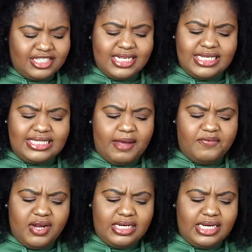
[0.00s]
This is
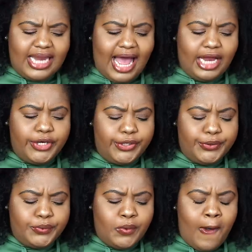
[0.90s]
definitely not
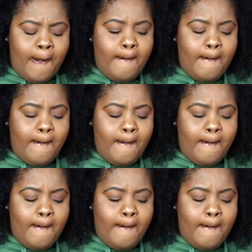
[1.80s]
new,